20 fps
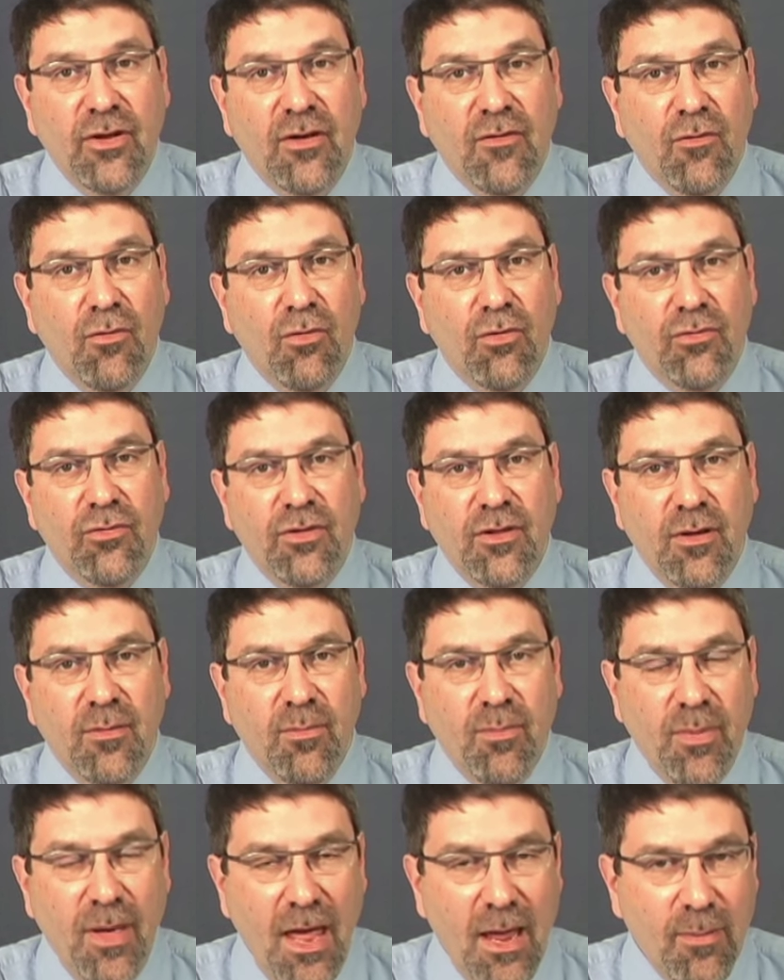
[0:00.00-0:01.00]
And of course, the
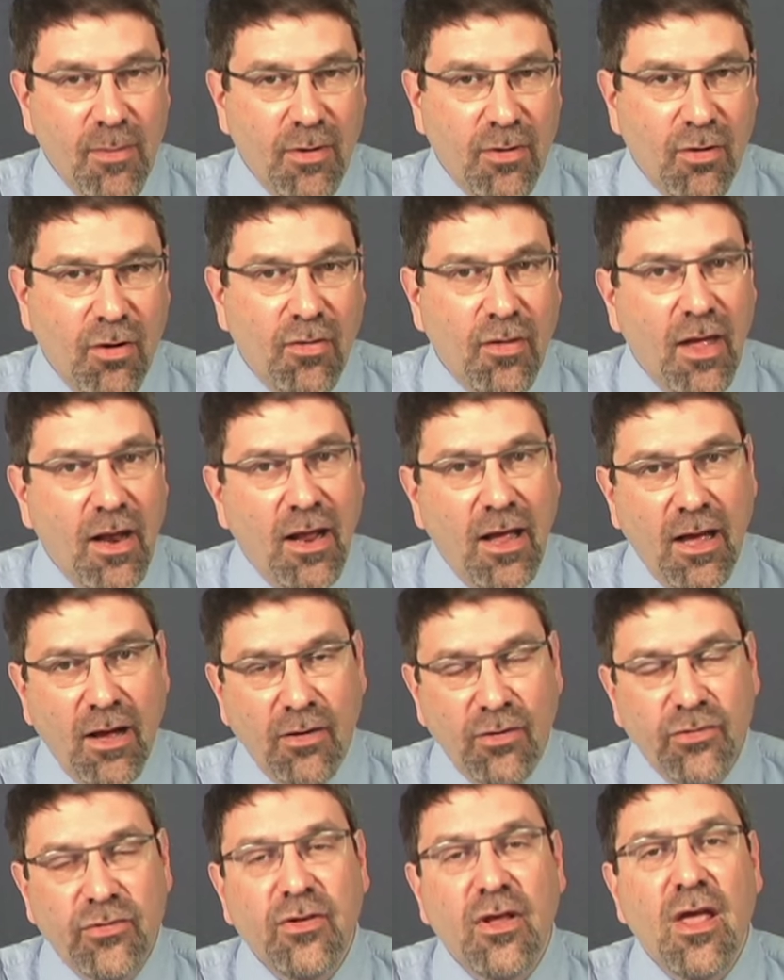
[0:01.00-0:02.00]
payment on that
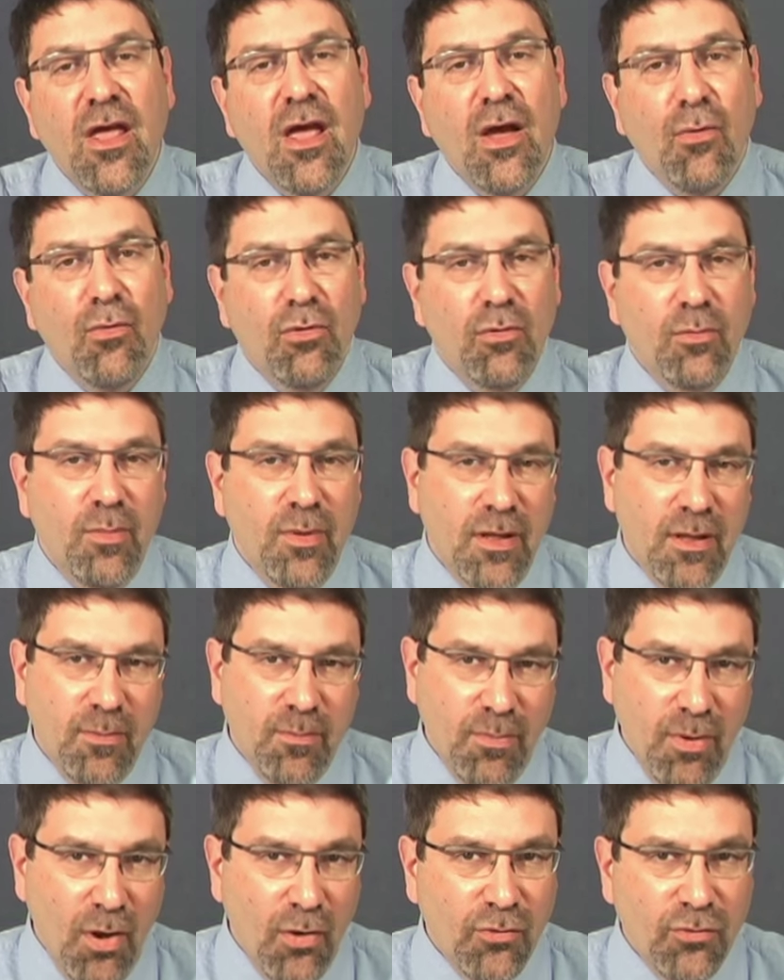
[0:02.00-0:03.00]
house would be
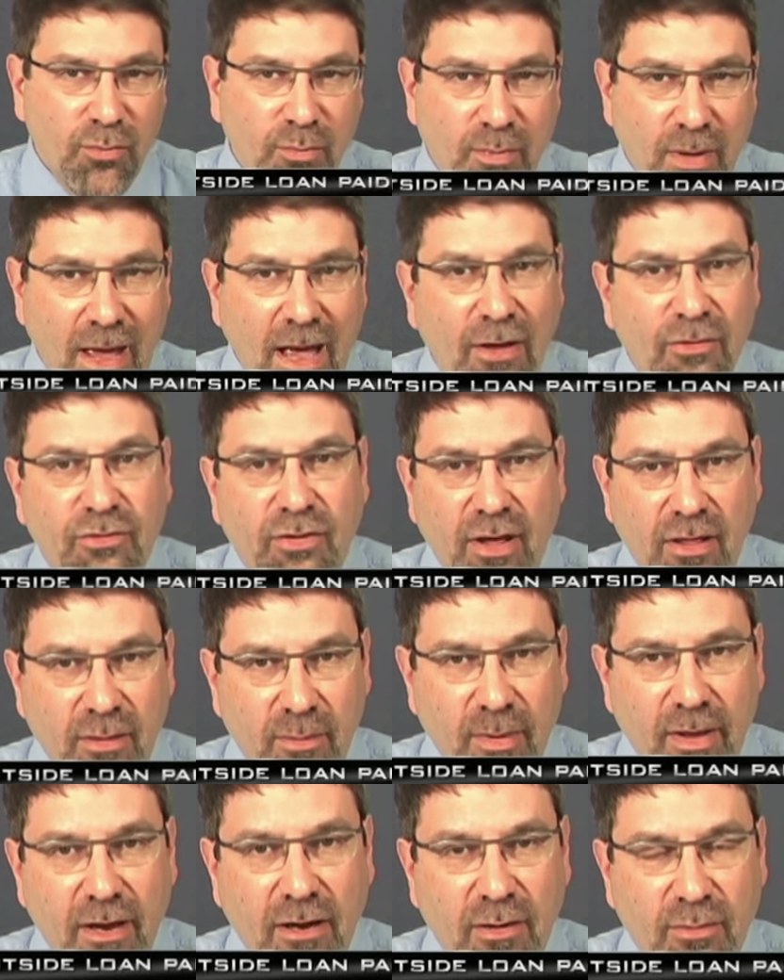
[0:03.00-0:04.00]
post outside
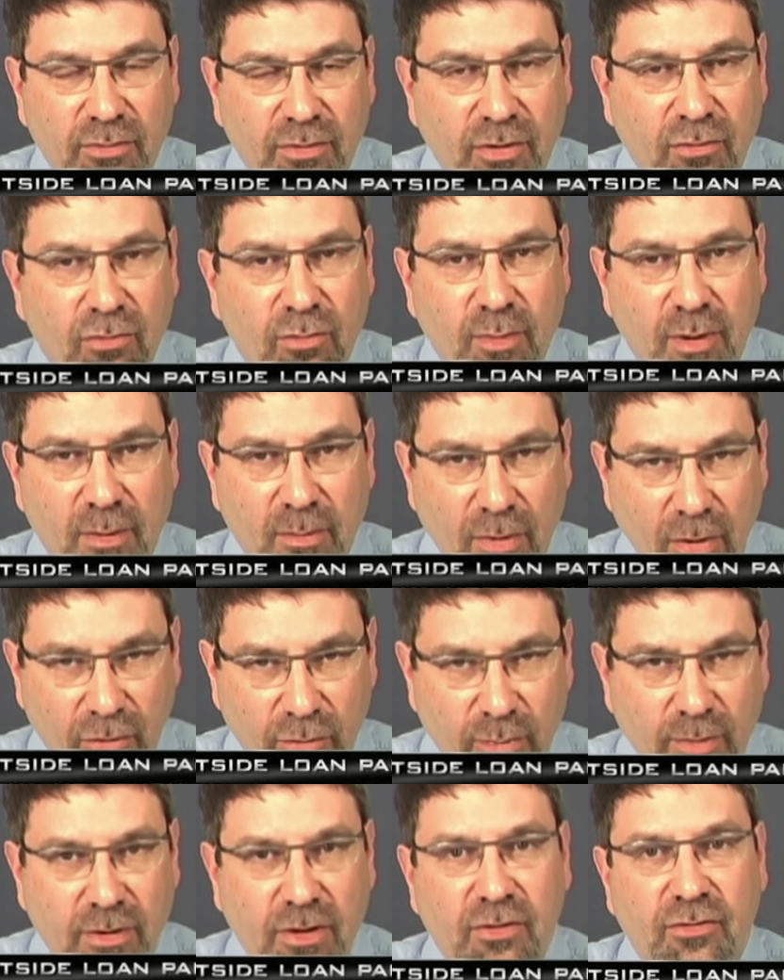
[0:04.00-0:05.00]
the bankruptcy would be
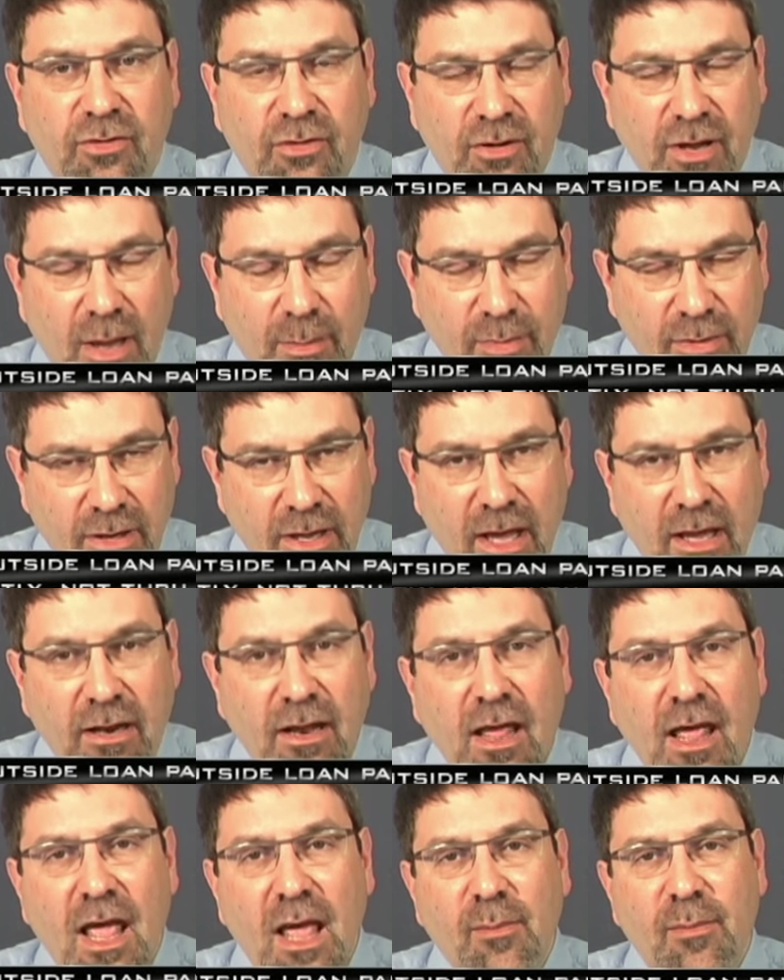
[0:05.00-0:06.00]
post petition type of debt,
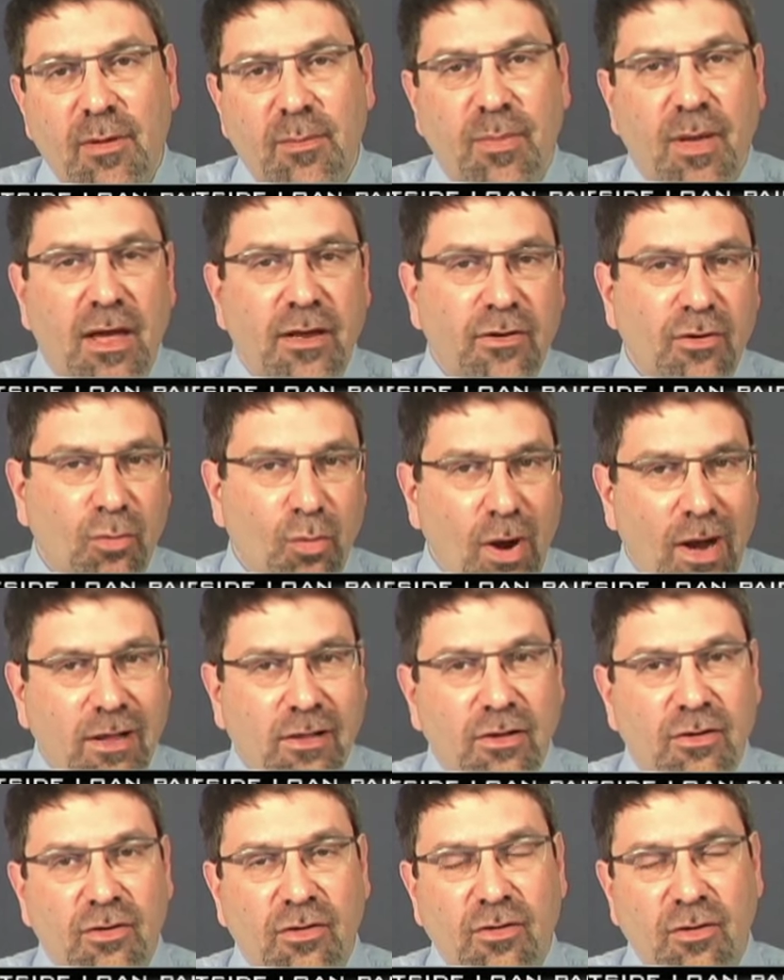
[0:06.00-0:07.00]
be paid
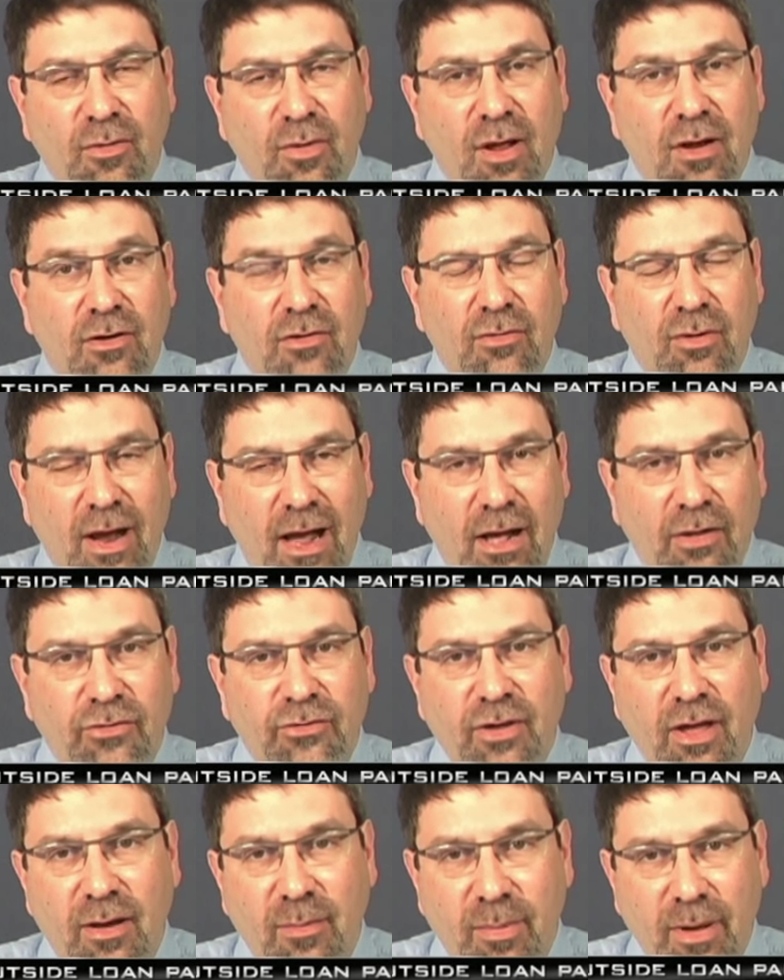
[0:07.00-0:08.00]
directly to the creditor
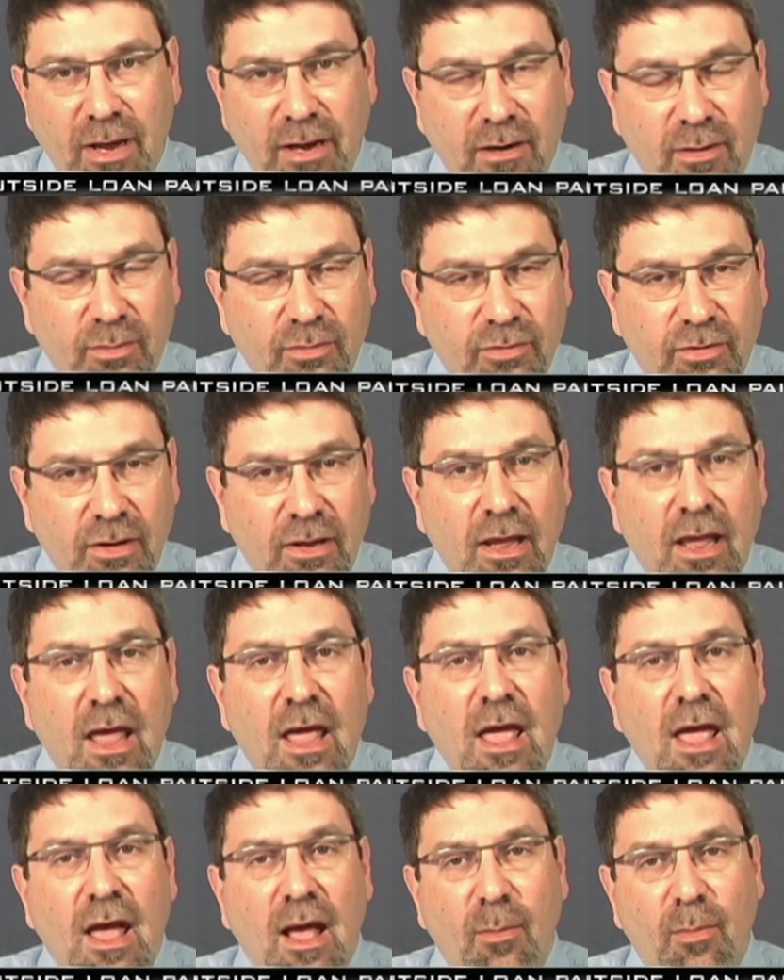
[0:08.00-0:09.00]
outside of bankruptcy.
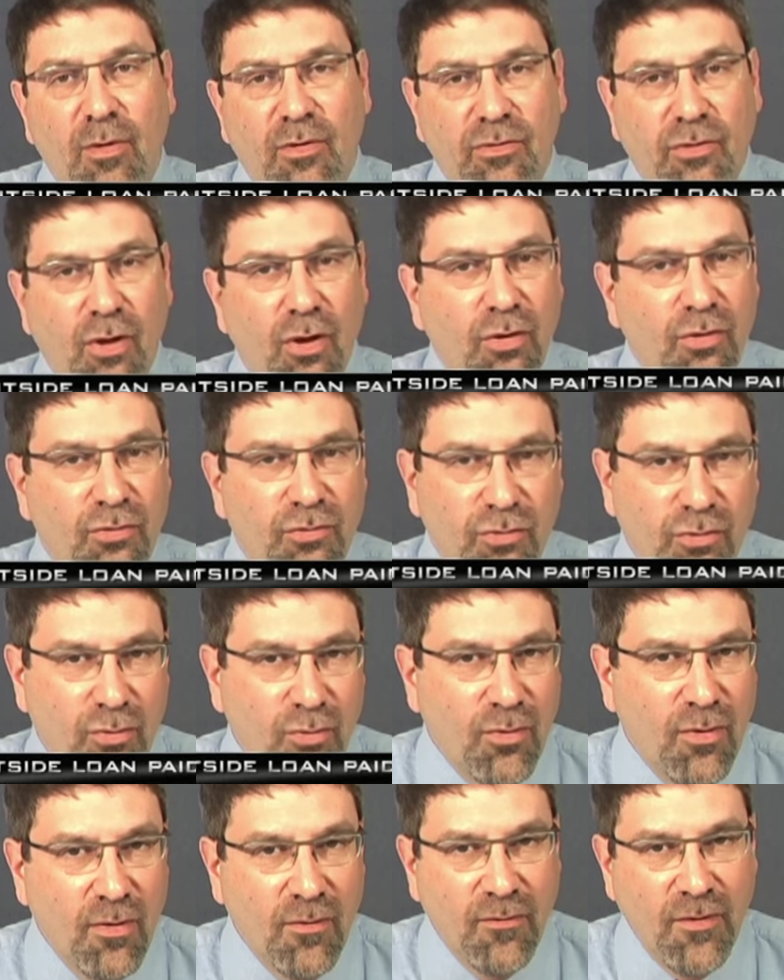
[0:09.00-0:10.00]
But as long as
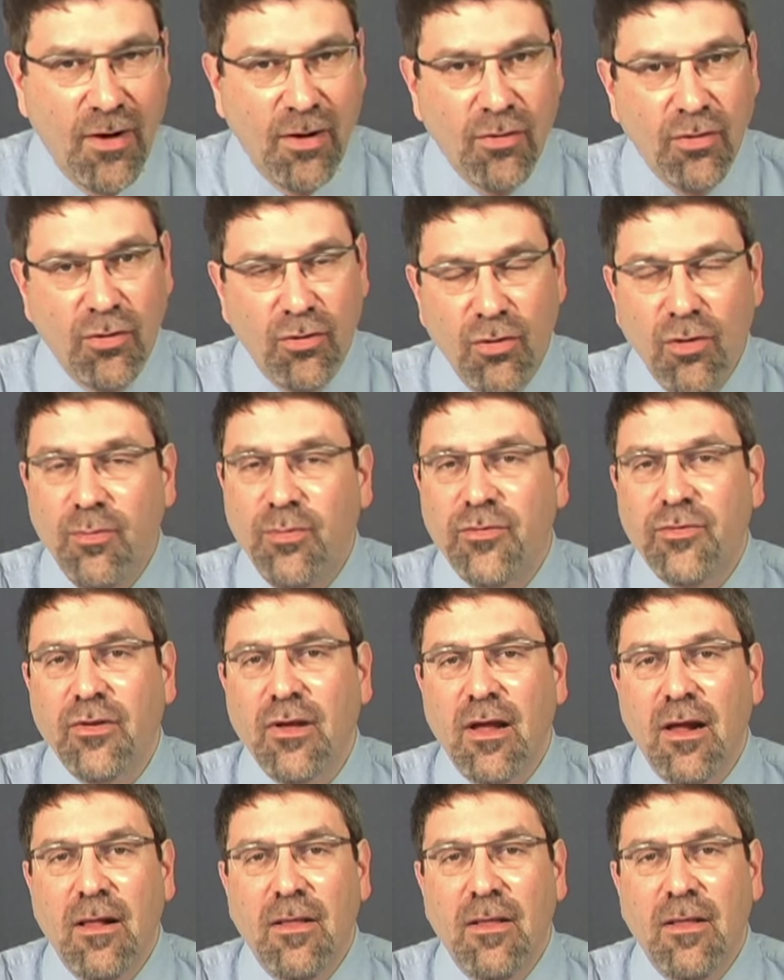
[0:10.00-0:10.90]
you uh, follow the hoops.